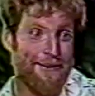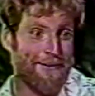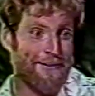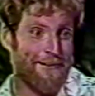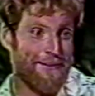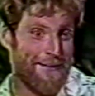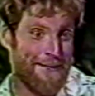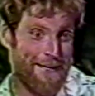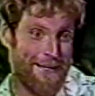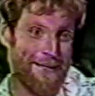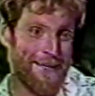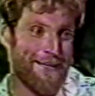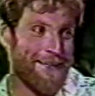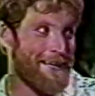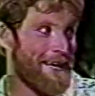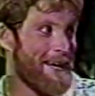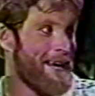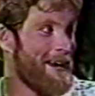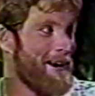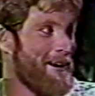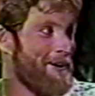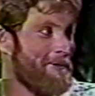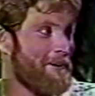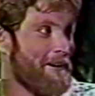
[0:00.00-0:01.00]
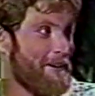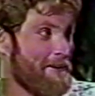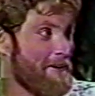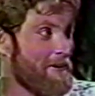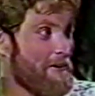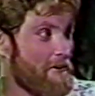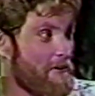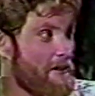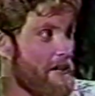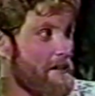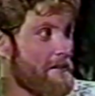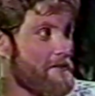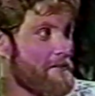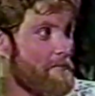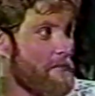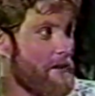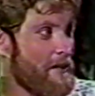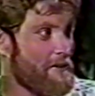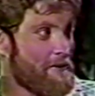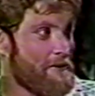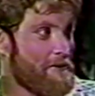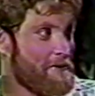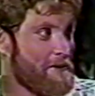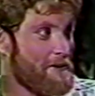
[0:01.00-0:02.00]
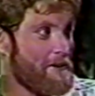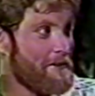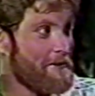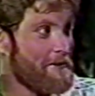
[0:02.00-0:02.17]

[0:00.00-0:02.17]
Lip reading: Yeah, well, another 1,000 miles or so.